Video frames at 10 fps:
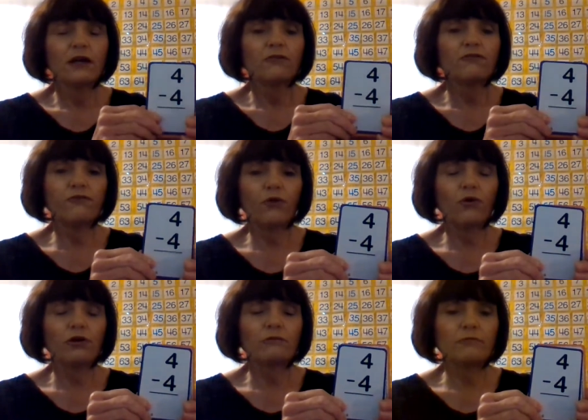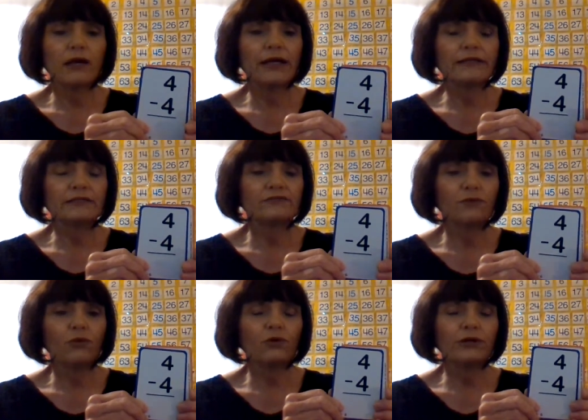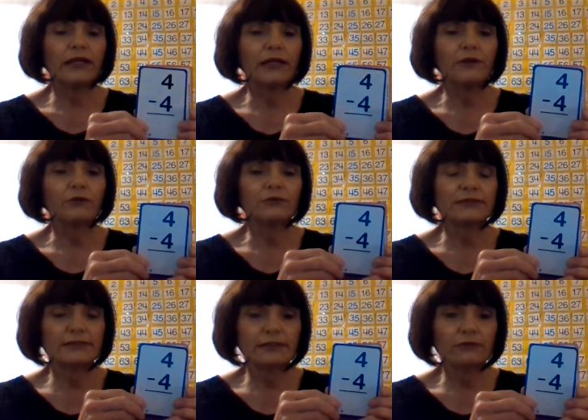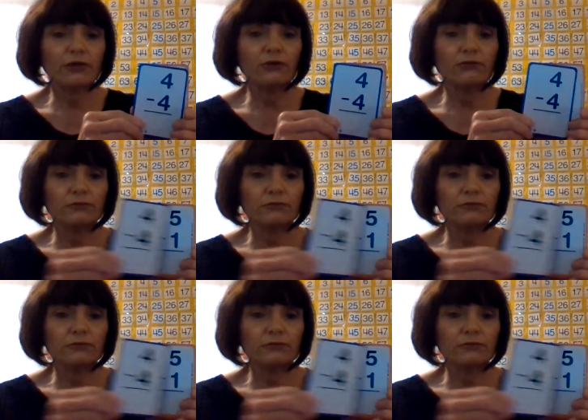4 minus 4 equals 0.